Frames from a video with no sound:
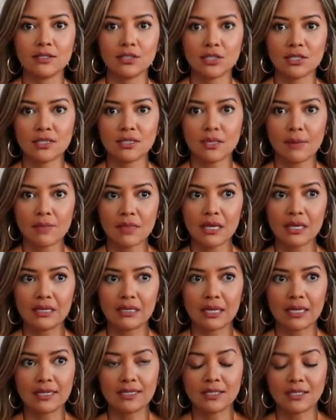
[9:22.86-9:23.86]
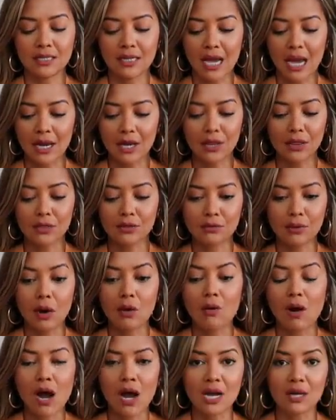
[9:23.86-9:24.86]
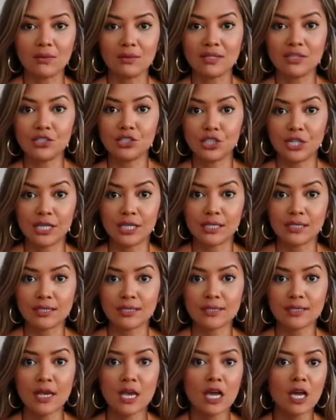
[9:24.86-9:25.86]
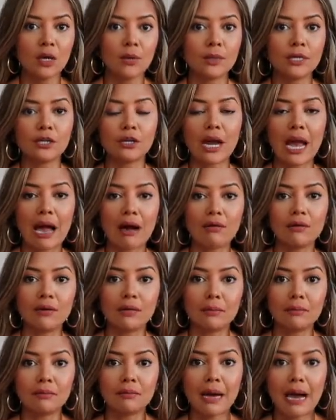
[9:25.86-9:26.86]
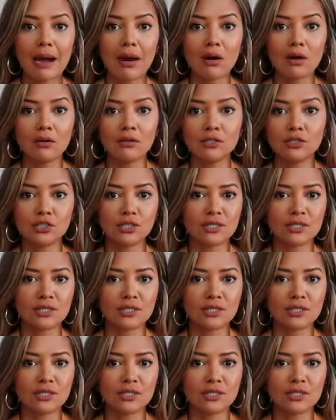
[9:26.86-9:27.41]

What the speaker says: is just something nice to kind of throw on with jeans when you're out and about.